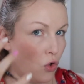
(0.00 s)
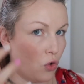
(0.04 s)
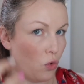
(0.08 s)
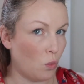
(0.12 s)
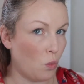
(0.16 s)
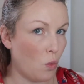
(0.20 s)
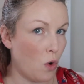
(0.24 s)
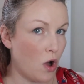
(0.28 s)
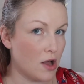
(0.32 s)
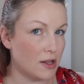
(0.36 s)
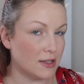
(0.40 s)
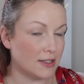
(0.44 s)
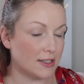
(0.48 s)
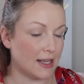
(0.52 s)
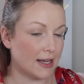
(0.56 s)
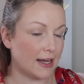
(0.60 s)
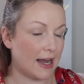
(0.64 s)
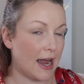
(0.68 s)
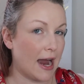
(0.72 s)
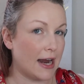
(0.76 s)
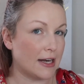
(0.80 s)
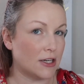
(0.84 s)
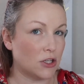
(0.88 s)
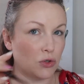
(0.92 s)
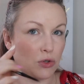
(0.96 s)
ones like
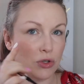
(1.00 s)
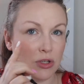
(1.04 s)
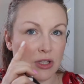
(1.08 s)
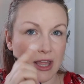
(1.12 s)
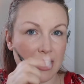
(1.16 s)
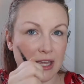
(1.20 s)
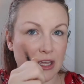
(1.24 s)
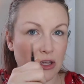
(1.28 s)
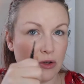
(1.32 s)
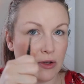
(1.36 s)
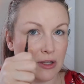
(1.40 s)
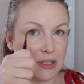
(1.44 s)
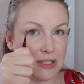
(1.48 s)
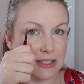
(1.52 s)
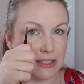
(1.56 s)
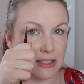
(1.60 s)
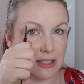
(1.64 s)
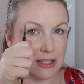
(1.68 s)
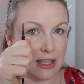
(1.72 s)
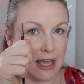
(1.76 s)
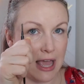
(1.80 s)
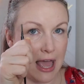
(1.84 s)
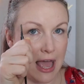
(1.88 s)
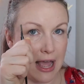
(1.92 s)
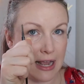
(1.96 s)
I do. You can see
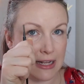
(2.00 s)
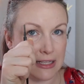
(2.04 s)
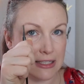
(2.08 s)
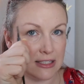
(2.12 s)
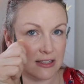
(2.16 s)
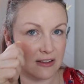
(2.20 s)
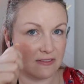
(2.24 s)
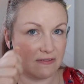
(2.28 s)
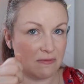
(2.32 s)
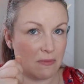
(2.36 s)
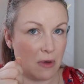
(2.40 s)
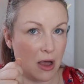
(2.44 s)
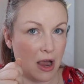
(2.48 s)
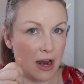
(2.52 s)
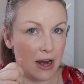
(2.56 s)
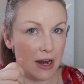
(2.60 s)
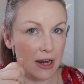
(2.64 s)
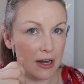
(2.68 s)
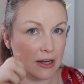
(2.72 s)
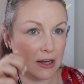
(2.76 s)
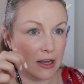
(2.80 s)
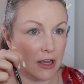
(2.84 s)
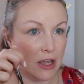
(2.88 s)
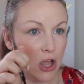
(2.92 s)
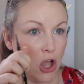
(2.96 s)
the ends of
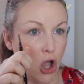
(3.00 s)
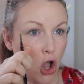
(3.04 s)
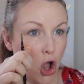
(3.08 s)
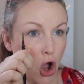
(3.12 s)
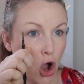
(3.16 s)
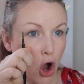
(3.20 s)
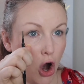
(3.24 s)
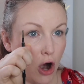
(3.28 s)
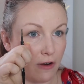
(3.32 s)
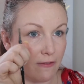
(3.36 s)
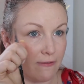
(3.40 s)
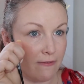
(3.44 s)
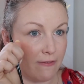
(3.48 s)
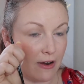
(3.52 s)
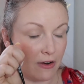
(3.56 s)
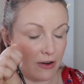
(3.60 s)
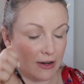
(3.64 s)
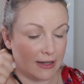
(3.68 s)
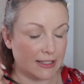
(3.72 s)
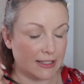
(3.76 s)
mine are very